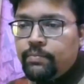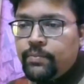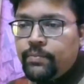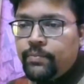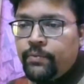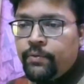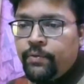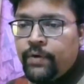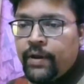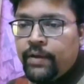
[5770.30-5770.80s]

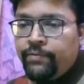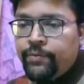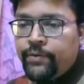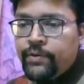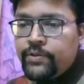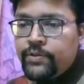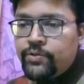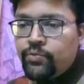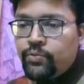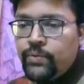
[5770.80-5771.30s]

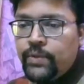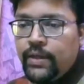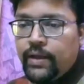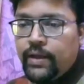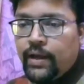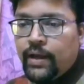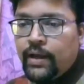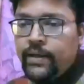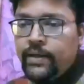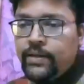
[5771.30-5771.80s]
refers to the
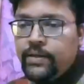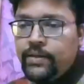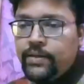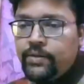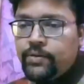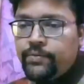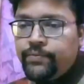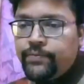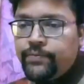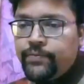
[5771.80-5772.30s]
idea
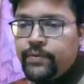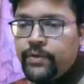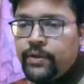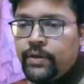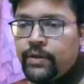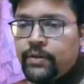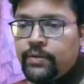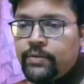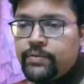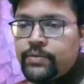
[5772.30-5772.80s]
of
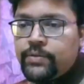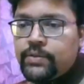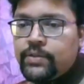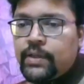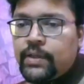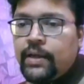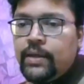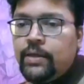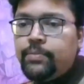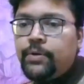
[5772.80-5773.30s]

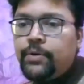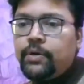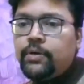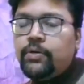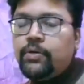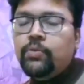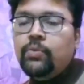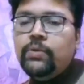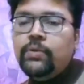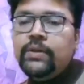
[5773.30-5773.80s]
cyber
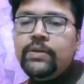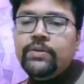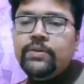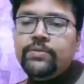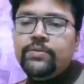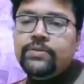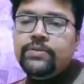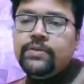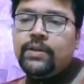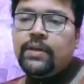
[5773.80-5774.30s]

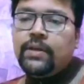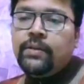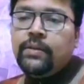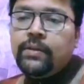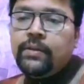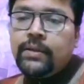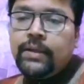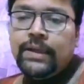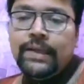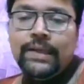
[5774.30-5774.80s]
coolies in
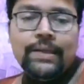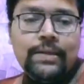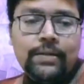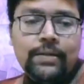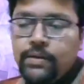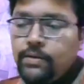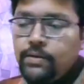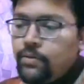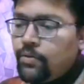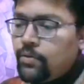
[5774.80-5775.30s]
the
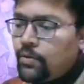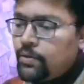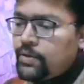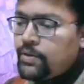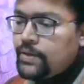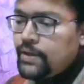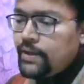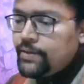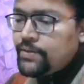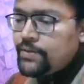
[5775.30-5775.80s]
Indian
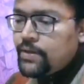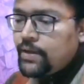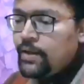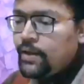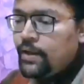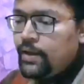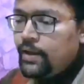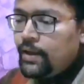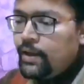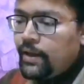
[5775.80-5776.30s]
context.
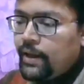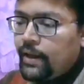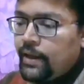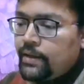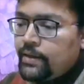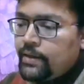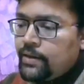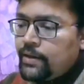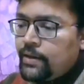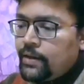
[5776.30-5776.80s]

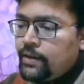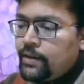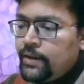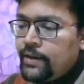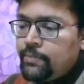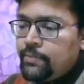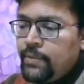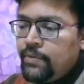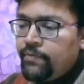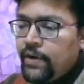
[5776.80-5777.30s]
And
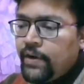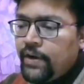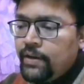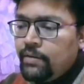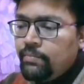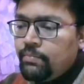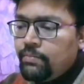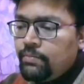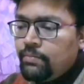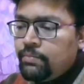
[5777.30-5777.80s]
let me
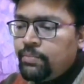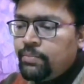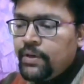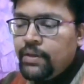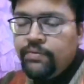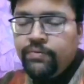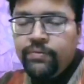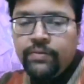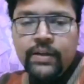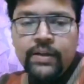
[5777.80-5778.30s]
very
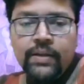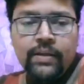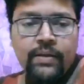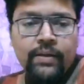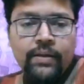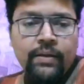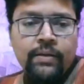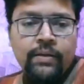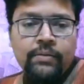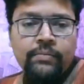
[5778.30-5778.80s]
briefly
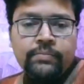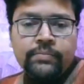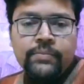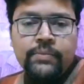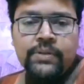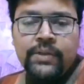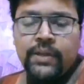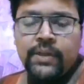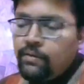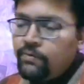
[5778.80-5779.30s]

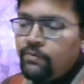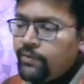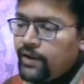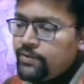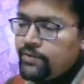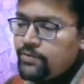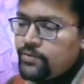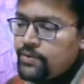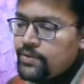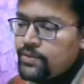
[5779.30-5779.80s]
tell
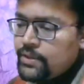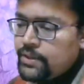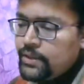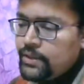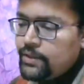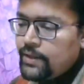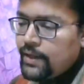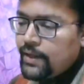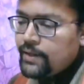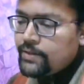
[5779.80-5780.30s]
Francesca
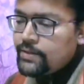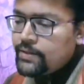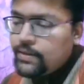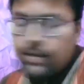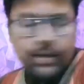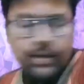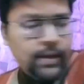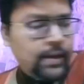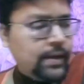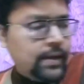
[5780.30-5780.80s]
that
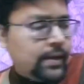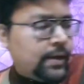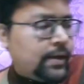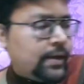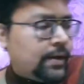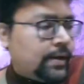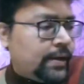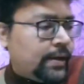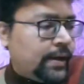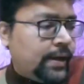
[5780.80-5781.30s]

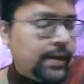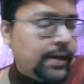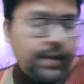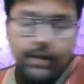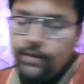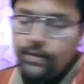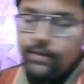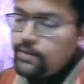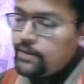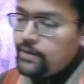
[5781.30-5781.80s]
in
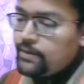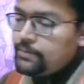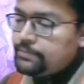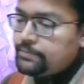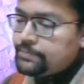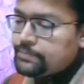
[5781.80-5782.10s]
India,